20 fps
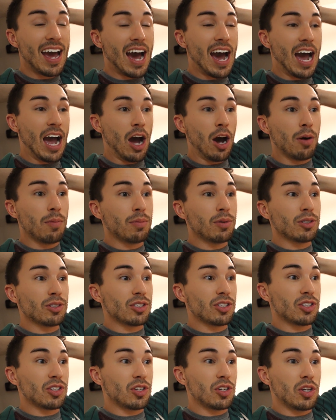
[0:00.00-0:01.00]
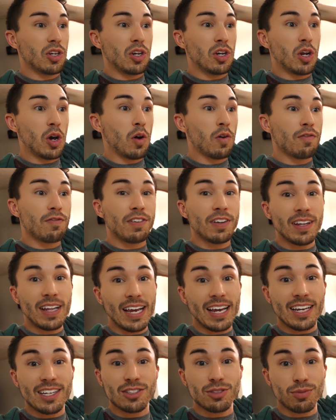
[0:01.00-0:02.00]
I almost don't feel
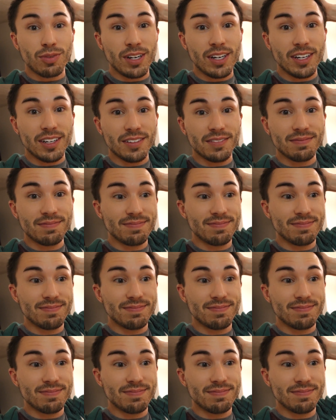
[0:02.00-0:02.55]
like it's real